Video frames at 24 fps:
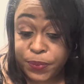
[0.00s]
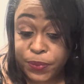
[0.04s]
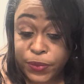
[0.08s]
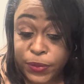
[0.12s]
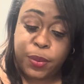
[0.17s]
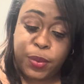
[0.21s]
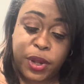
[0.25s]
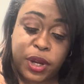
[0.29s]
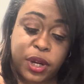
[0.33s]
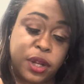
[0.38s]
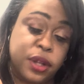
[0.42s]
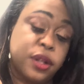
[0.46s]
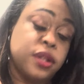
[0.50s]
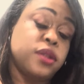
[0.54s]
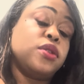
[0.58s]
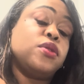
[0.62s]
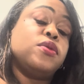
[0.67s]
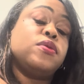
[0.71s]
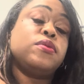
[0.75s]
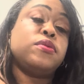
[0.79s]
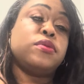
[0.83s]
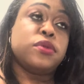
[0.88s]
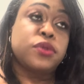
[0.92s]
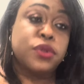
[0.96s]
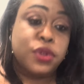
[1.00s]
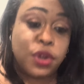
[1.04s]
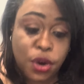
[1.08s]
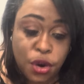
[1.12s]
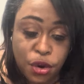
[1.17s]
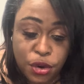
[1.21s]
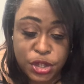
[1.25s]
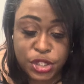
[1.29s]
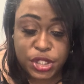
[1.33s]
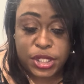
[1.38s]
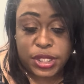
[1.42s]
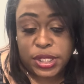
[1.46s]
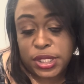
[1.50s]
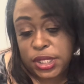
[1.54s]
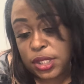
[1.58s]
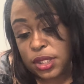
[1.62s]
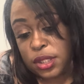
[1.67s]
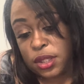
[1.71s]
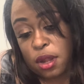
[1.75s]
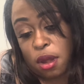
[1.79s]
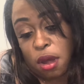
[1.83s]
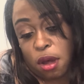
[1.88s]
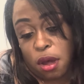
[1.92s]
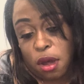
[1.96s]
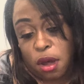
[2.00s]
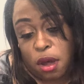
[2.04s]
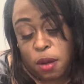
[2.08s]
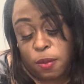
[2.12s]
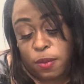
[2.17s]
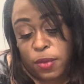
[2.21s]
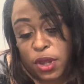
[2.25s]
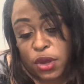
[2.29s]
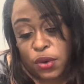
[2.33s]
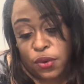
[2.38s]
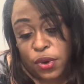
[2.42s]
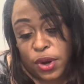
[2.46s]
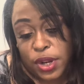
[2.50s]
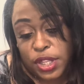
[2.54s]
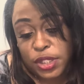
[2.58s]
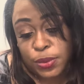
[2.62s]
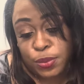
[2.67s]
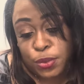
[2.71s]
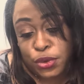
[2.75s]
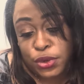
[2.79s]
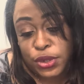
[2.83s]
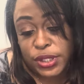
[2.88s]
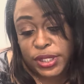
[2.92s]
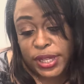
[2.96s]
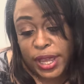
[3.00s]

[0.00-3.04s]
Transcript: butter nourishing ingredients pulls